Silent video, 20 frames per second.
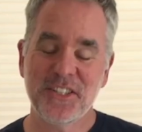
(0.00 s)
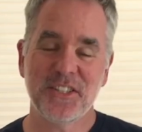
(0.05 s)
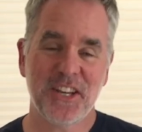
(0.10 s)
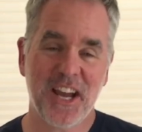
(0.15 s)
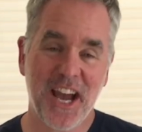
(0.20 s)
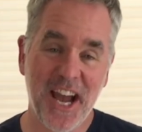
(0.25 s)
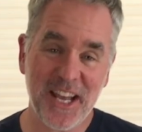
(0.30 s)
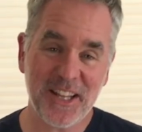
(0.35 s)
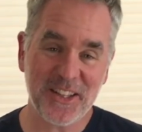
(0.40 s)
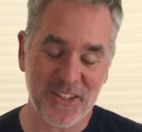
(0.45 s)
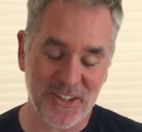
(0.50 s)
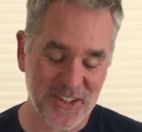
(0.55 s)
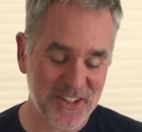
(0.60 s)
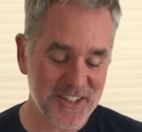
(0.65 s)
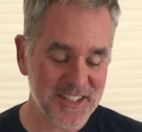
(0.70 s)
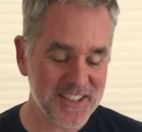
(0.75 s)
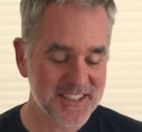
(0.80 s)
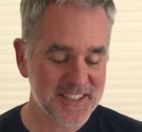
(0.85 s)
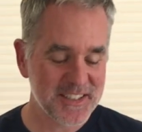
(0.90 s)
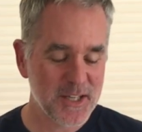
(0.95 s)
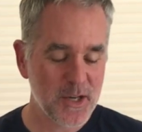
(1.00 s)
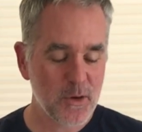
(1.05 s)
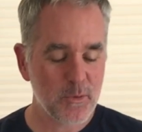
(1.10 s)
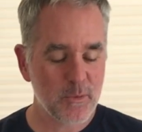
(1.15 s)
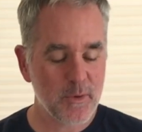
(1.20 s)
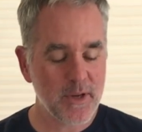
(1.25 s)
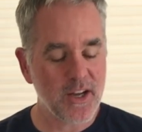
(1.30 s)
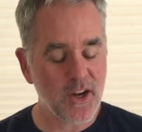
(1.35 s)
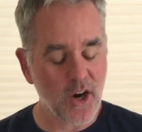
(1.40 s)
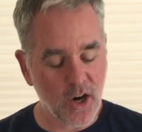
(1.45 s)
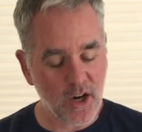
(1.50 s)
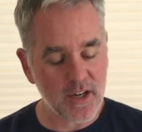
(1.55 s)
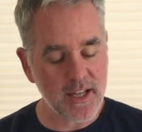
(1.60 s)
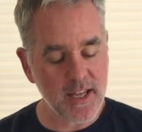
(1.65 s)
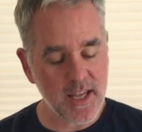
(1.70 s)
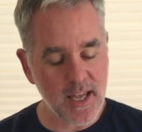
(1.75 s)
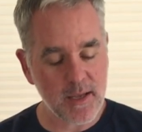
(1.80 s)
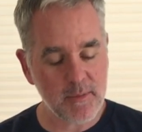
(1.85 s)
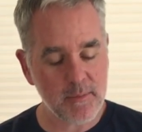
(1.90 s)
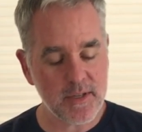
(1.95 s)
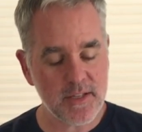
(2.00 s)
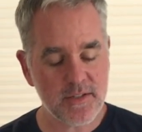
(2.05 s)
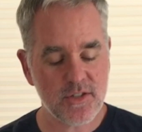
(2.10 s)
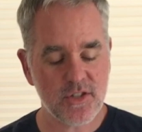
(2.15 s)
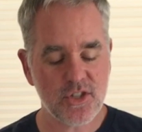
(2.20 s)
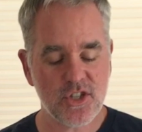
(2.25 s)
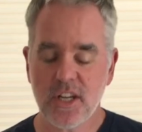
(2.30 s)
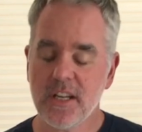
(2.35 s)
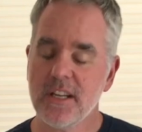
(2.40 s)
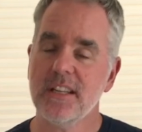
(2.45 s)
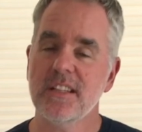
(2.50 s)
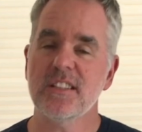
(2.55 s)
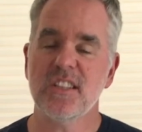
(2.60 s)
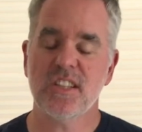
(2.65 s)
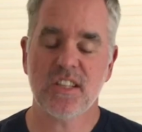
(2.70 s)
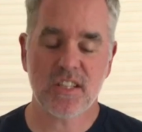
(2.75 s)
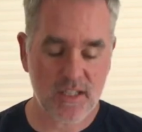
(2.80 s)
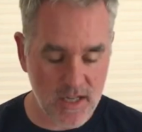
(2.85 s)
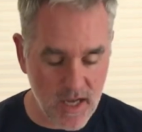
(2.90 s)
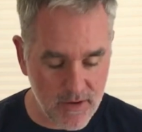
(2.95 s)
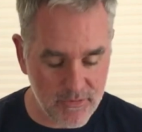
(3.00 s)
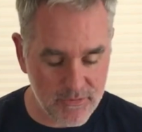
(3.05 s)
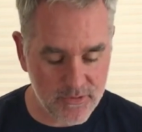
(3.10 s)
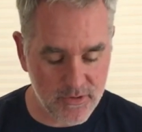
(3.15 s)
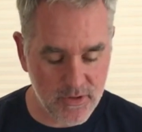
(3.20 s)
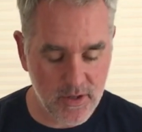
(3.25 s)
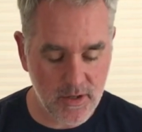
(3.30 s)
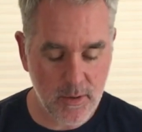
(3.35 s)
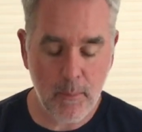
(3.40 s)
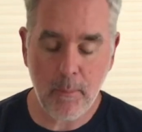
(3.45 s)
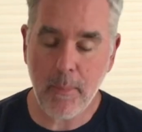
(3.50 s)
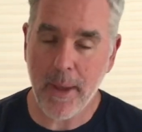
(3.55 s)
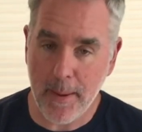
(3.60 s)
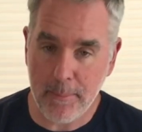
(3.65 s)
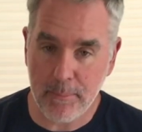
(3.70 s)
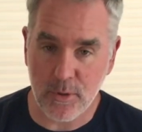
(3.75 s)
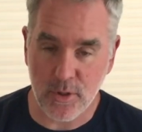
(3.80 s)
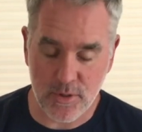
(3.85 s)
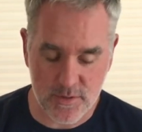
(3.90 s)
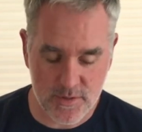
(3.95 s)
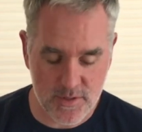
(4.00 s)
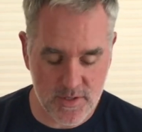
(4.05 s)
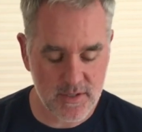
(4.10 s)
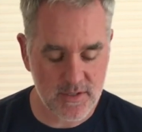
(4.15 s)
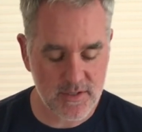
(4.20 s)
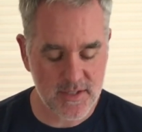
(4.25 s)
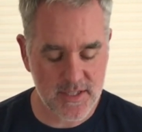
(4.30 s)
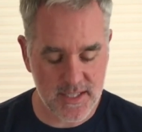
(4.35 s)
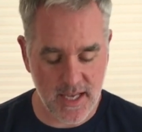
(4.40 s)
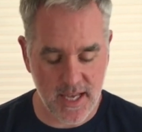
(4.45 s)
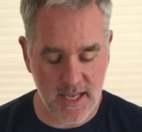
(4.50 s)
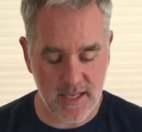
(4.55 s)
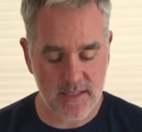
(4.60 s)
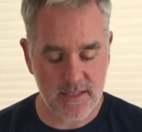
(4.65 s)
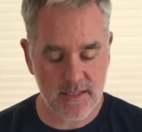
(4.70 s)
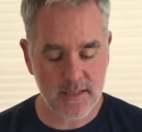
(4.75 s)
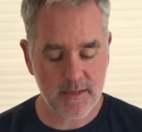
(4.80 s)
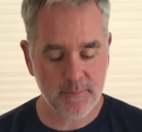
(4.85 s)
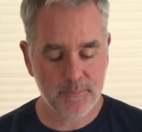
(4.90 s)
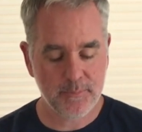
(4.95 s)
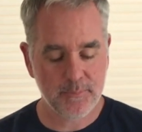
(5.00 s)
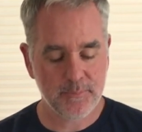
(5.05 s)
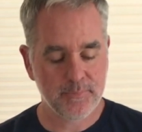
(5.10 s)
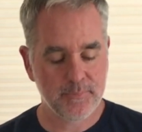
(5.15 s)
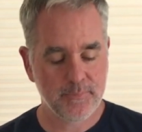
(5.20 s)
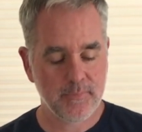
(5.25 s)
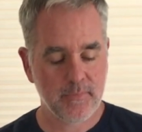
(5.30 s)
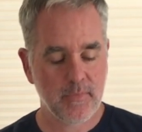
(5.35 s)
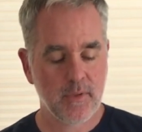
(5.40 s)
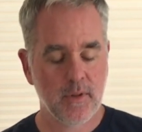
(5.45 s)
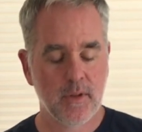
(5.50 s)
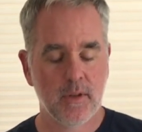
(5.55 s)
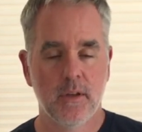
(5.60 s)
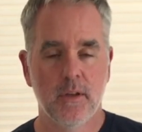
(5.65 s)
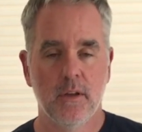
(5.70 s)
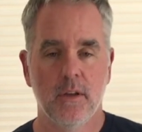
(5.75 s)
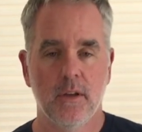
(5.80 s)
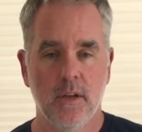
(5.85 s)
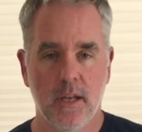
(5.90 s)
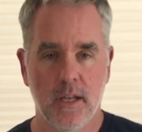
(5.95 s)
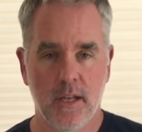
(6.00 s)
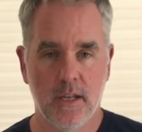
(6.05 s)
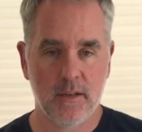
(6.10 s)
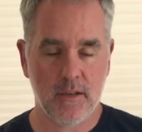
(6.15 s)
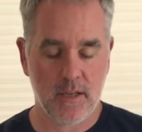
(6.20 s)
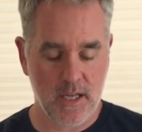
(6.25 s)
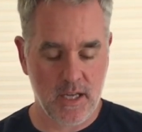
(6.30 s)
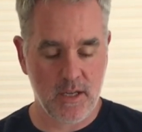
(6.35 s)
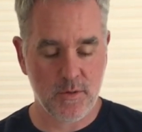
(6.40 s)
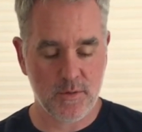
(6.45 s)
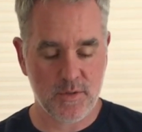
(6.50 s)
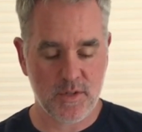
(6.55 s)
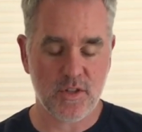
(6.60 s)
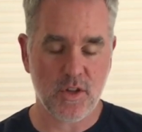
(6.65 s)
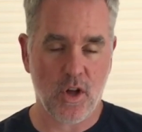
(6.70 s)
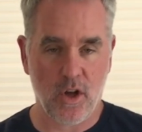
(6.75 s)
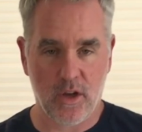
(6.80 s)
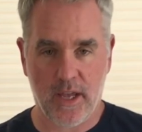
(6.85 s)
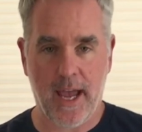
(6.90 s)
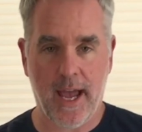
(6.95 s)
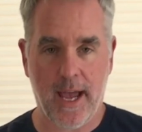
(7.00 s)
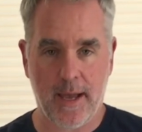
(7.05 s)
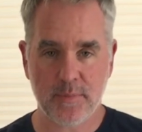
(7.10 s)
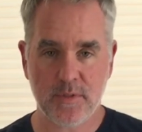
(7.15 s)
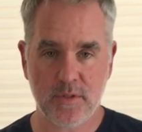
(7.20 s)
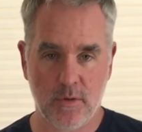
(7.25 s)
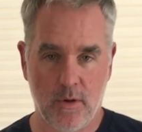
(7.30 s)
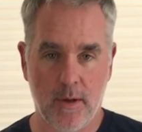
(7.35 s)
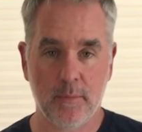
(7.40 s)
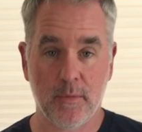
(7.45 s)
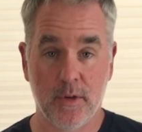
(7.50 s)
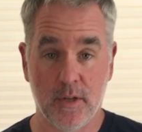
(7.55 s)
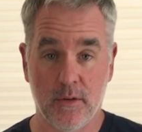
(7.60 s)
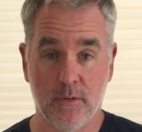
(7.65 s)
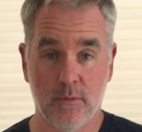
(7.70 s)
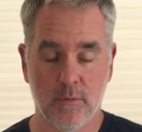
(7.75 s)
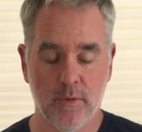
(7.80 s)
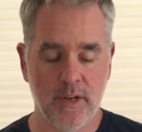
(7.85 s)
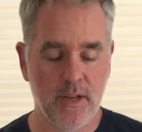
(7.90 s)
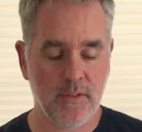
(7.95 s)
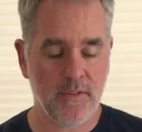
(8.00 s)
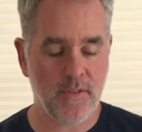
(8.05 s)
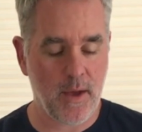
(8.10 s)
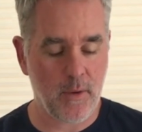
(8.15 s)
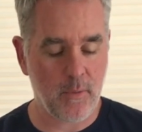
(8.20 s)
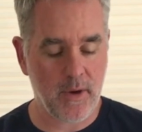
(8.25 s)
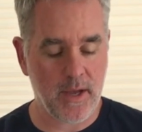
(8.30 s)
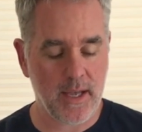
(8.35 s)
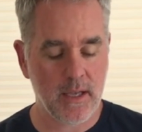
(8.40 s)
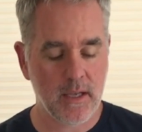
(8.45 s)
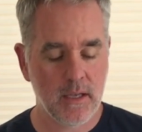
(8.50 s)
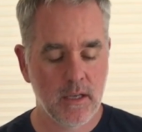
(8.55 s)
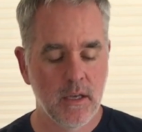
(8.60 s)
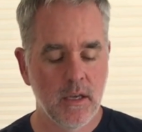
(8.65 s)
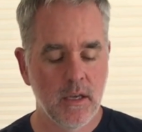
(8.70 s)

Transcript: Tyler, regarding Amy's chicken stuffed peppers, says, and he uses all caps, so I'm going to read it that way.